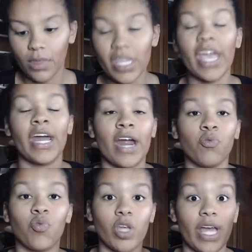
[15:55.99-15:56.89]
And
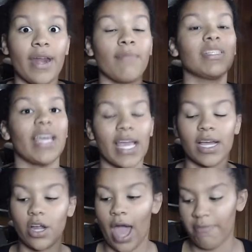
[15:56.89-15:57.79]
I'm taking
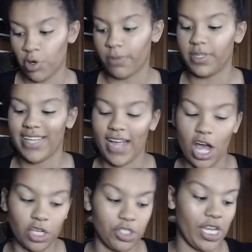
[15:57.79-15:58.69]
abnormal
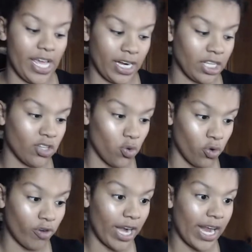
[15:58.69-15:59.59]
psychology in
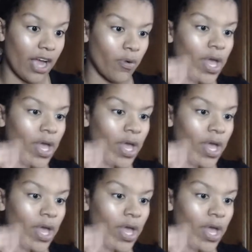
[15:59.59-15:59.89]
school right now,